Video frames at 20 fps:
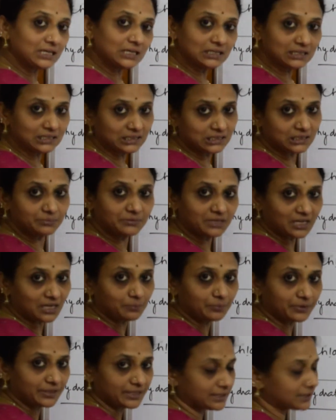Lithium
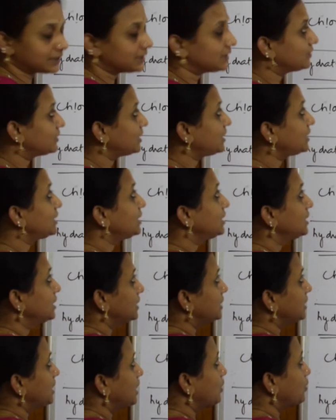carbonate, right?
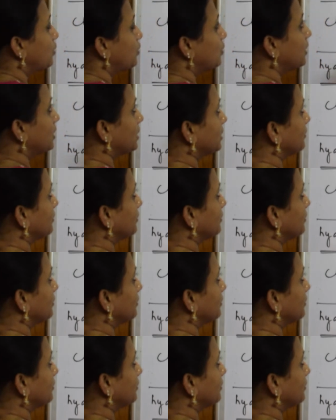Now